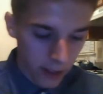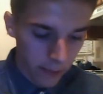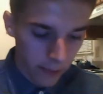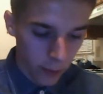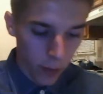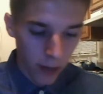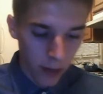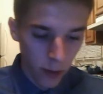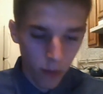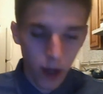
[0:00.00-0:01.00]
if you're brand
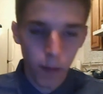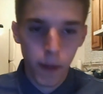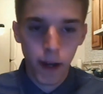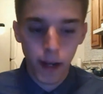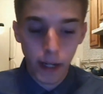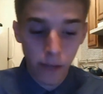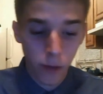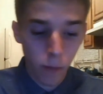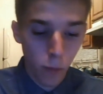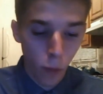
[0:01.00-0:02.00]
new, recommend it
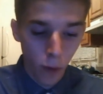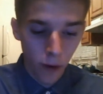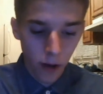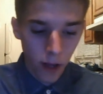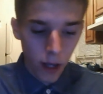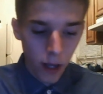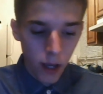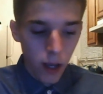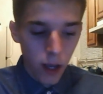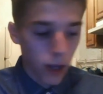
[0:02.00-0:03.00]
even more.
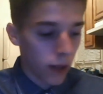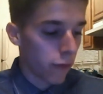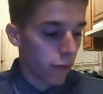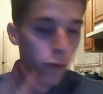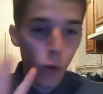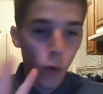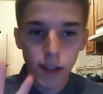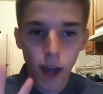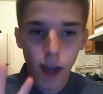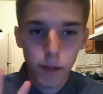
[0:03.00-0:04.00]

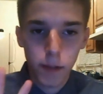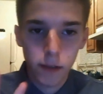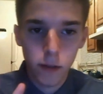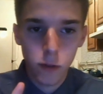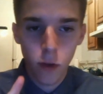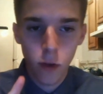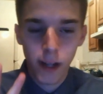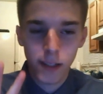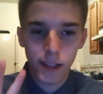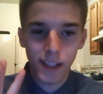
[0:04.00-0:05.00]
4 steps to
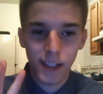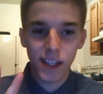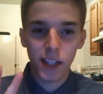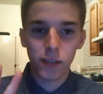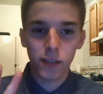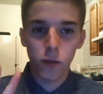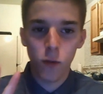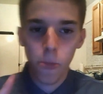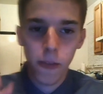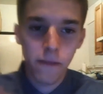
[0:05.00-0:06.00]
run a
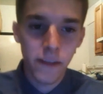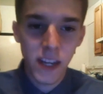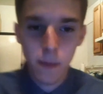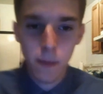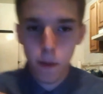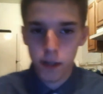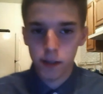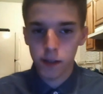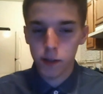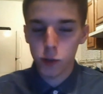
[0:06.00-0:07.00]
successful Vemma
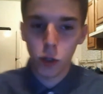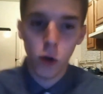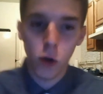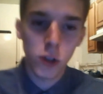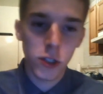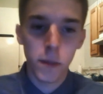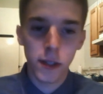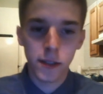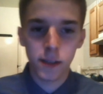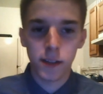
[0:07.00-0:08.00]
business, to launch your
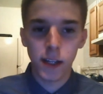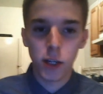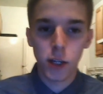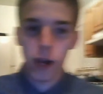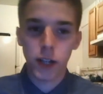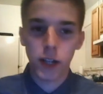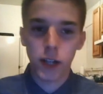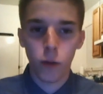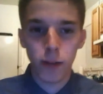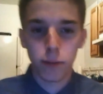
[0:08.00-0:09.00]
business the
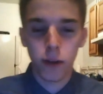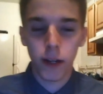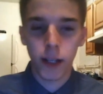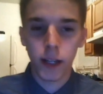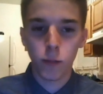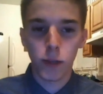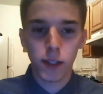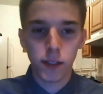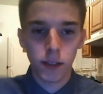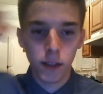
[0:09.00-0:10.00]
correct way, plugging in
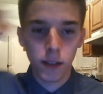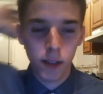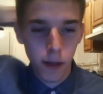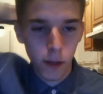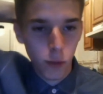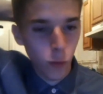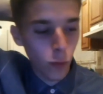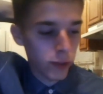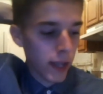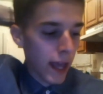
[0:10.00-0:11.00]
with the system and the
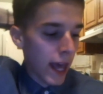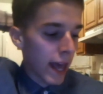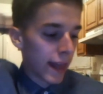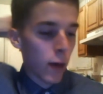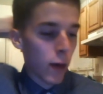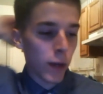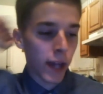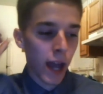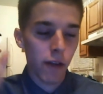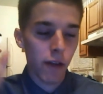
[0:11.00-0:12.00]
tools that we
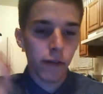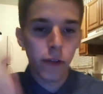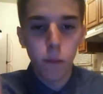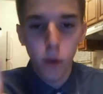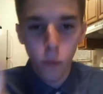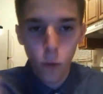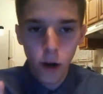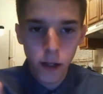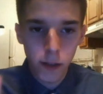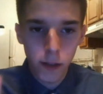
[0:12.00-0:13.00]
have. Number
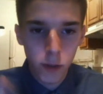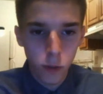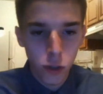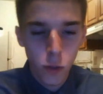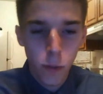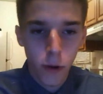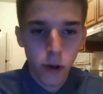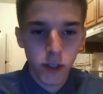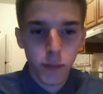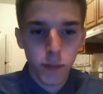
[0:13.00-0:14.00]
1, as soon as you
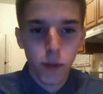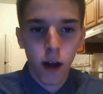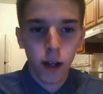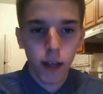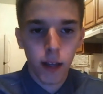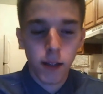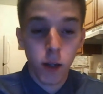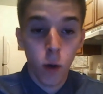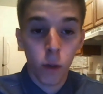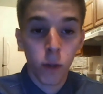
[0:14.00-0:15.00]
purchase product, that's
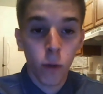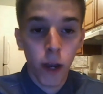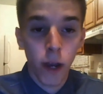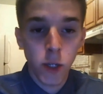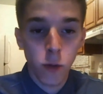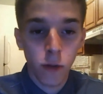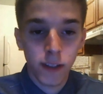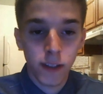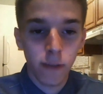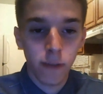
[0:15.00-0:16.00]
the only way you can
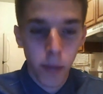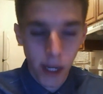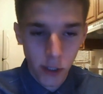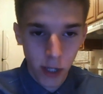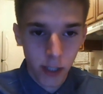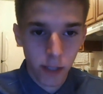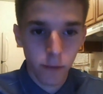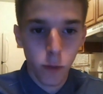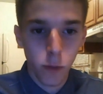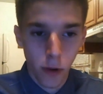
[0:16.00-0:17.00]
receive a paycheck is
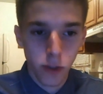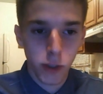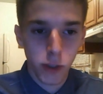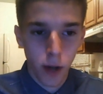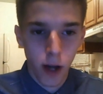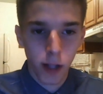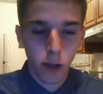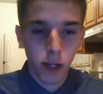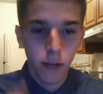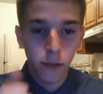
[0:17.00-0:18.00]
if you purchase product,
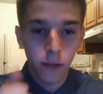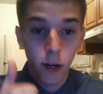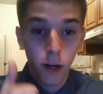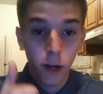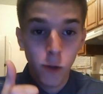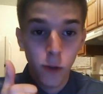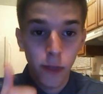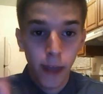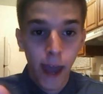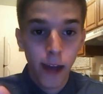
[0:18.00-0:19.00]
so I definitely recommend
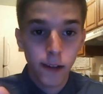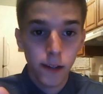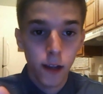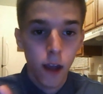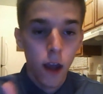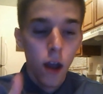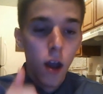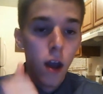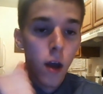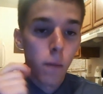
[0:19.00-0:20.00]
doing that.
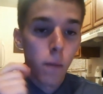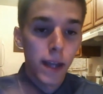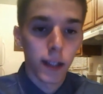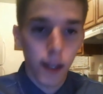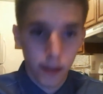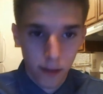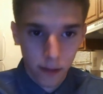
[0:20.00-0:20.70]
Make a list